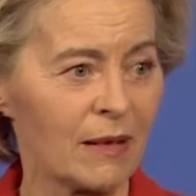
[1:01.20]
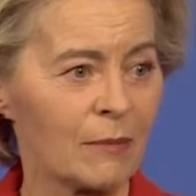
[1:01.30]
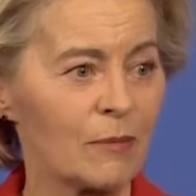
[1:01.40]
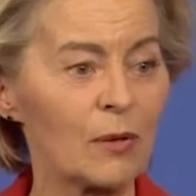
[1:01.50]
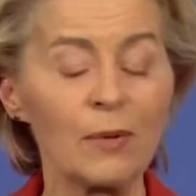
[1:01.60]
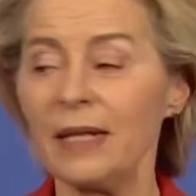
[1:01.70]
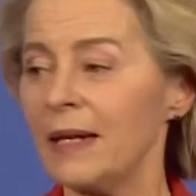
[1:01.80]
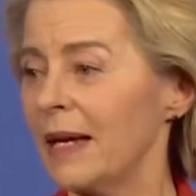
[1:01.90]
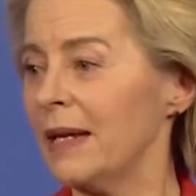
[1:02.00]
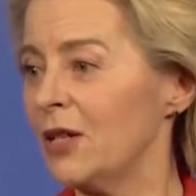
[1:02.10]

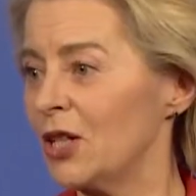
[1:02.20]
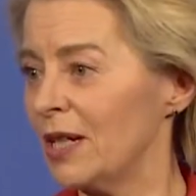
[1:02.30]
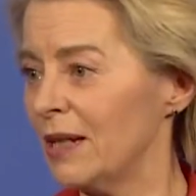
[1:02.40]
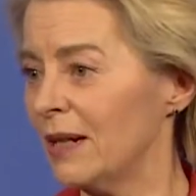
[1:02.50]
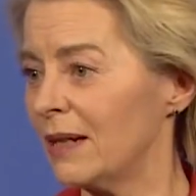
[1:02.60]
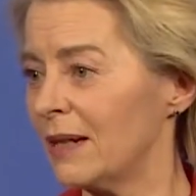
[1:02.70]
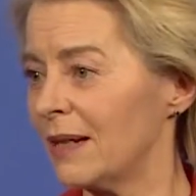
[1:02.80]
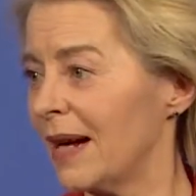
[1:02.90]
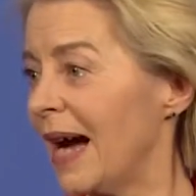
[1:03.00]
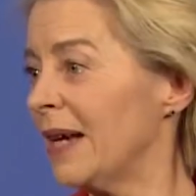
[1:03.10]
marine energy,
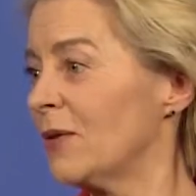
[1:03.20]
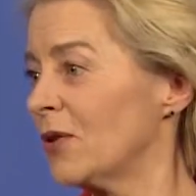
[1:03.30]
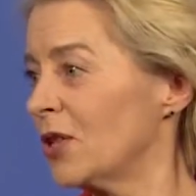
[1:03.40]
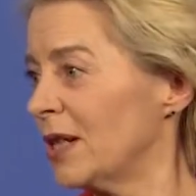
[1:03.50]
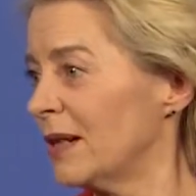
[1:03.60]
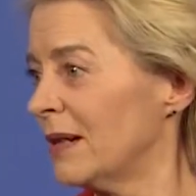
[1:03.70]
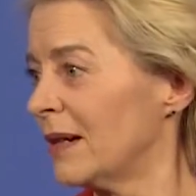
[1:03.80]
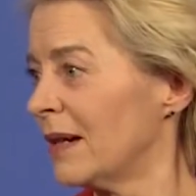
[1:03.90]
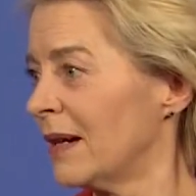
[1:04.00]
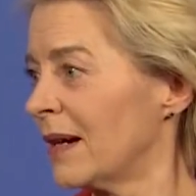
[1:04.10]
hydrogen,
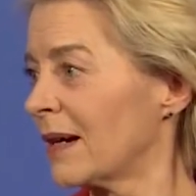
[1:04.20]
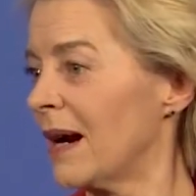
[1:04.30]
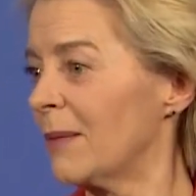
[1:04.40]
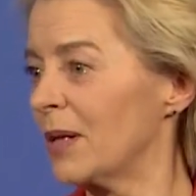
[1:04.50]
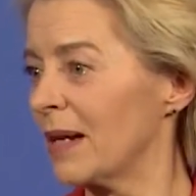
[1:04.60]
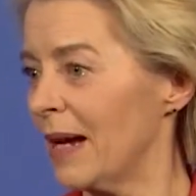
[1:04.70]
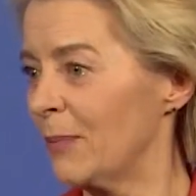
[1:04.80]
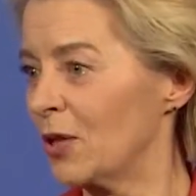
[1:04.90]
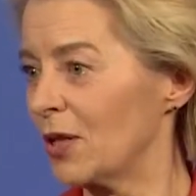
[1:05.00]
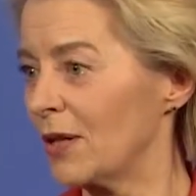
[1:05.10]
carbon
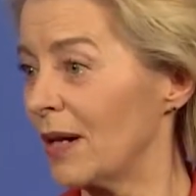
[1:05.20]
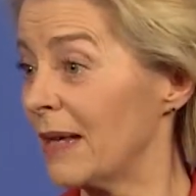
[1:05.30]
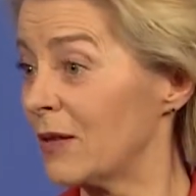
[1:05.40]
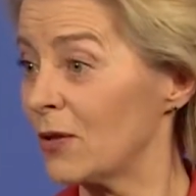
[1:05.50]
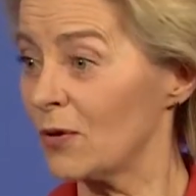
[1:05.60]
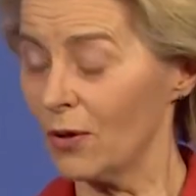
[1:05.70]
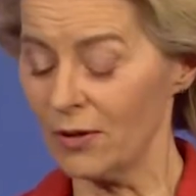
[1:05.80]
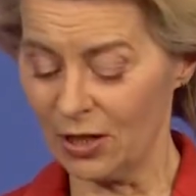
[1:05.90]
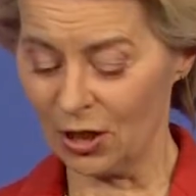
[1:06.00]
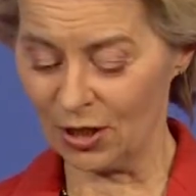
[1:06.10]
capture and
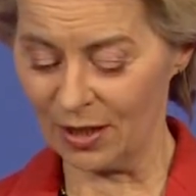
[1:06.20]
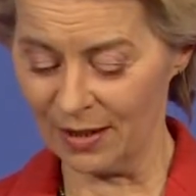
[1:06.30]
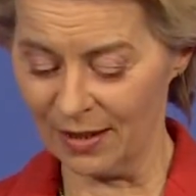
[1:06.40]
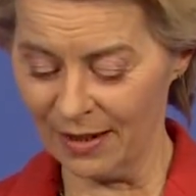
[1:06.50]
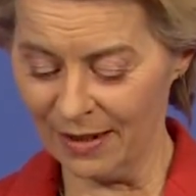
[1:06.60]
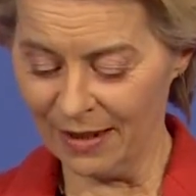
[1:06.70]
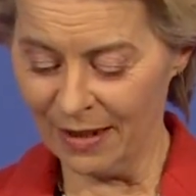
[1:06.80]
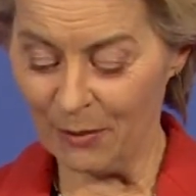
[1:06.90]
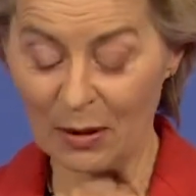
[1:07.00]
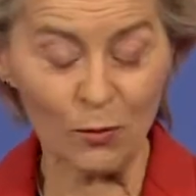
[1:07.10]
storage.
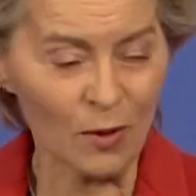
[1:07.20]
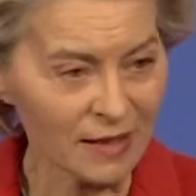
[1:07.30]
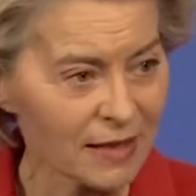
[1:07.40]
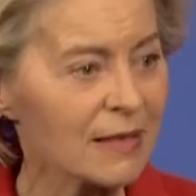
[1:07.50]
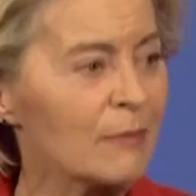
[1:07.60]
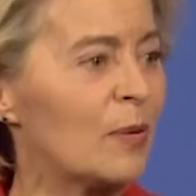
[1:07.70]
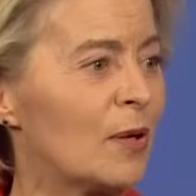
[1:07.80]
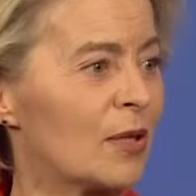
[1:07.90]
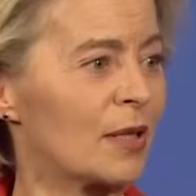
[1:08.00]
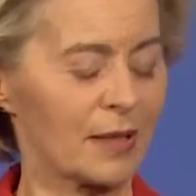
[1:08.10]
But what is
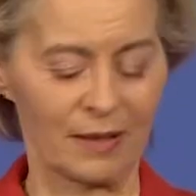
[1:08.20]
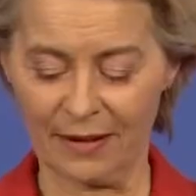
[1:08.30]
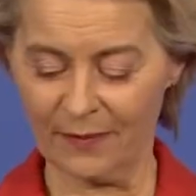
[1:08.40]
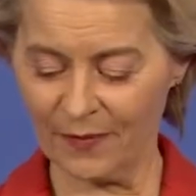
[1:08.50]
important